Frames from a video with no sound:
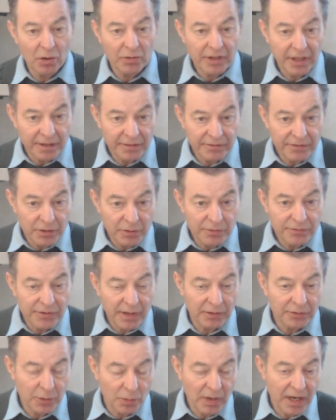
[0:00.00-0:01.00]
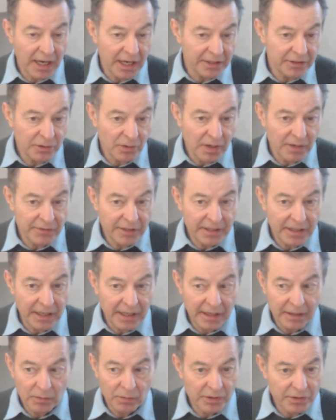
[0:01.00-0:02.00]
know that if you felt the way I do
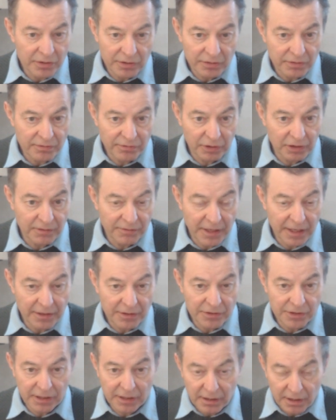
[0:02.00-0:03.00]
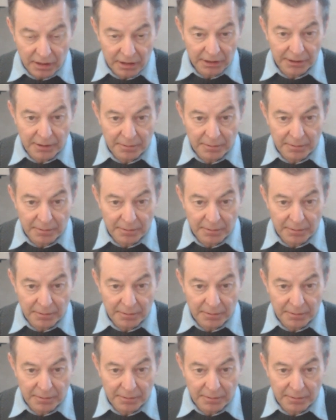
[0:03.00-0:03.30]
every day, which is full of energy,